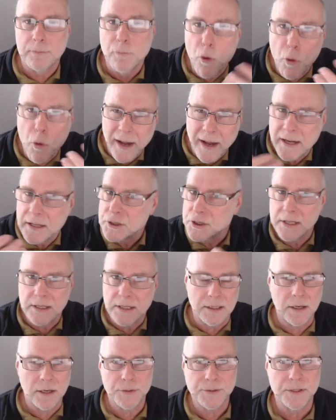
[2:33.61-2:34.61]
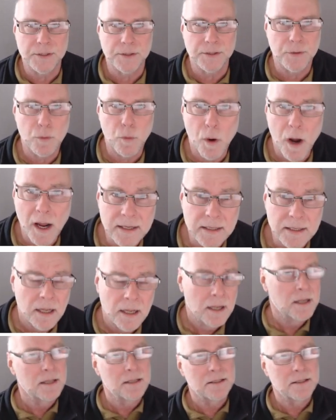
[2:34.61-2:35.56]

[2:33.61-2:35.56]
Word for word: the more energy that goes into the wake,